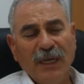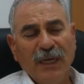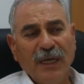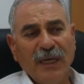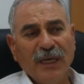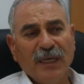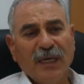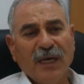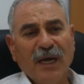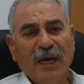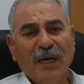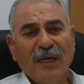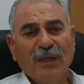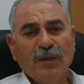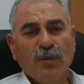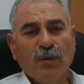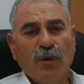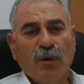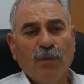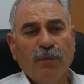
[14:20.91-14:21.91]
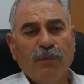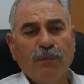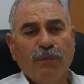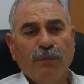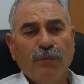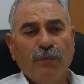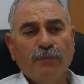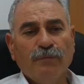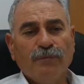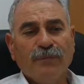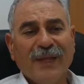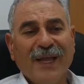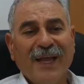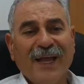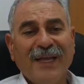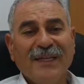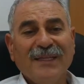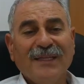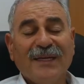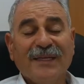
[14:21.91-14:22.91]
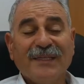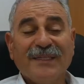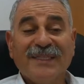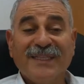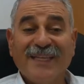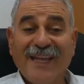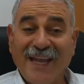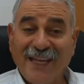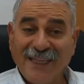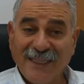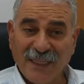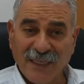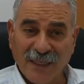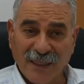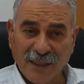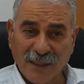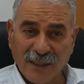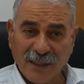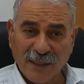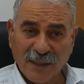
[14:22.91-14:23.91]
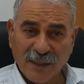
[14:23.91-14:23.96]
a kind of understanding